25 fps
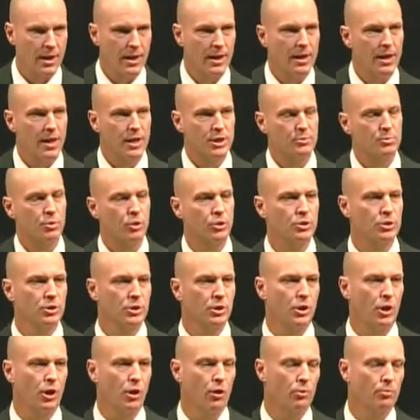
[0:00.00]
As most of you
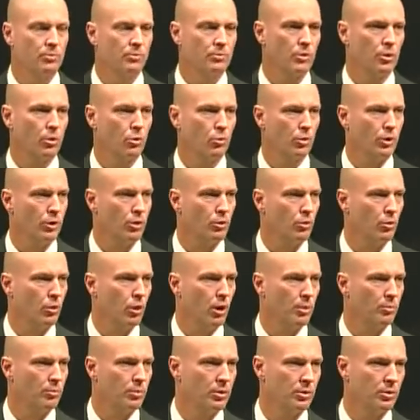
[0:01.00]
know, we grew
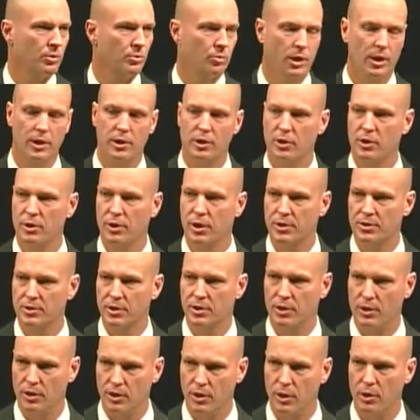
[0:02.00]
up right here in
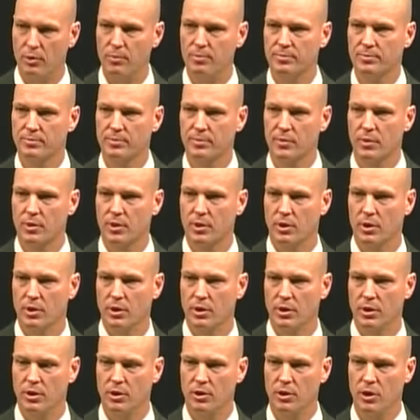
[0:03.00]
Escondido
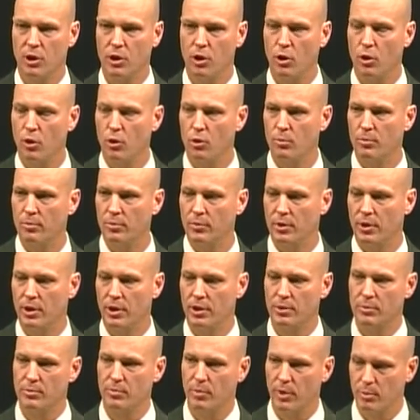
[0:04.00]
in the home that
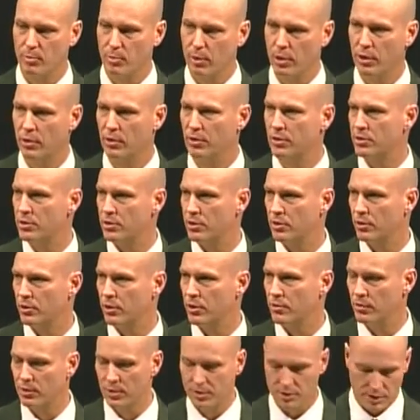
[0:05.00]
my parents still
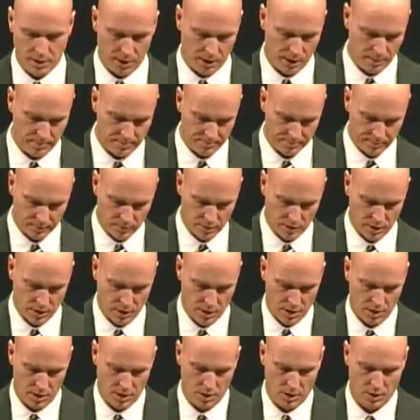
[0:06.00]
live in today.
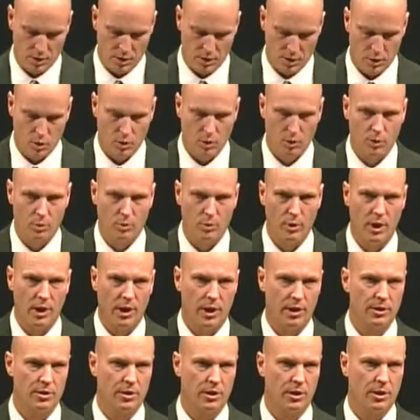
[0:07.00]
We
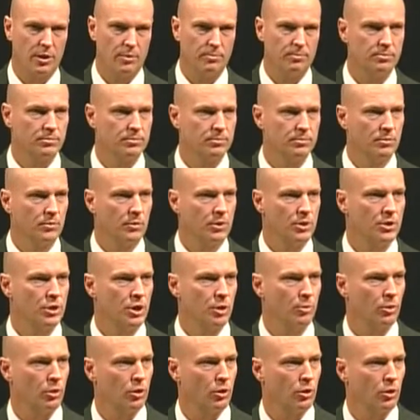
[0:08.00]
had a
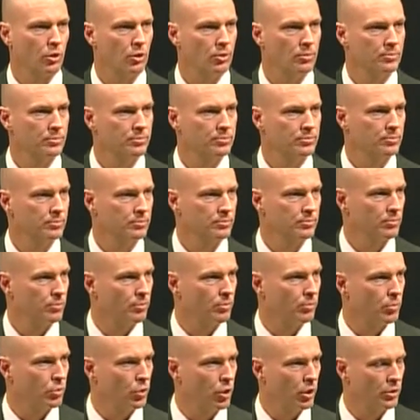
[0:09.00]
typical
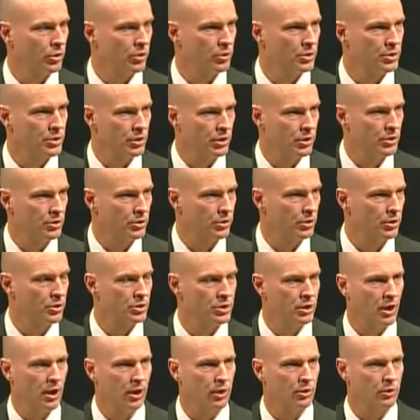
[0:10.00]
brother-sister
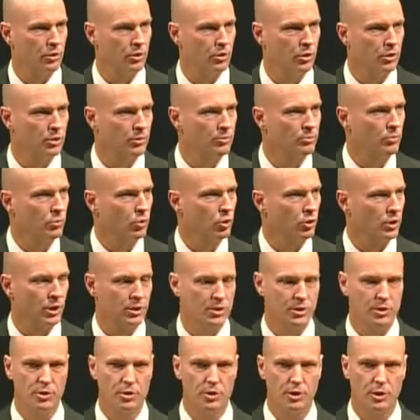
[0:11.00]
childhood
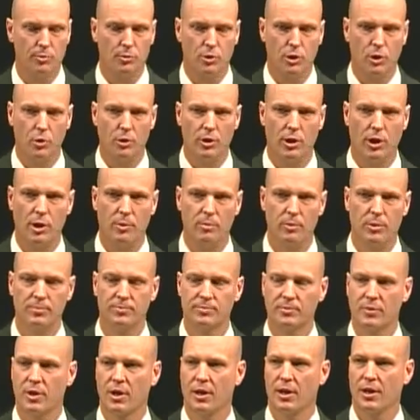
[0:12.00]
relationship growing up.
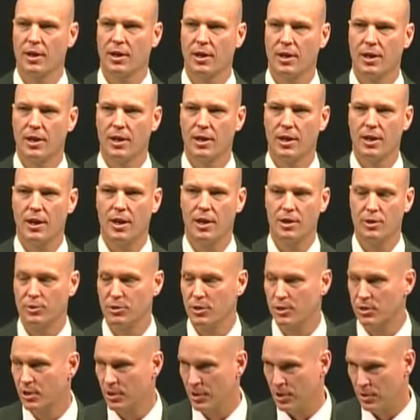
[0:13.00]
I used to
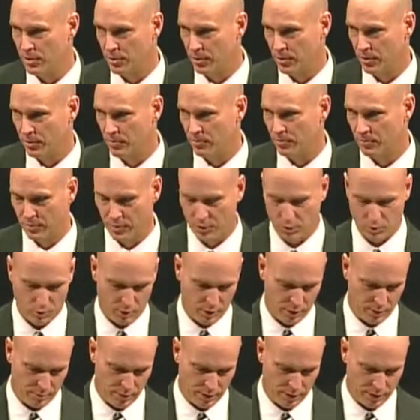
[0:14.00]
tease her quite
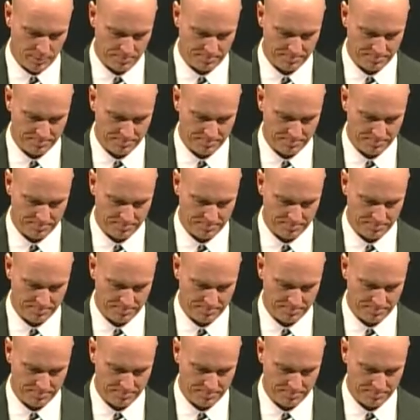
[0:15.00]
a bit,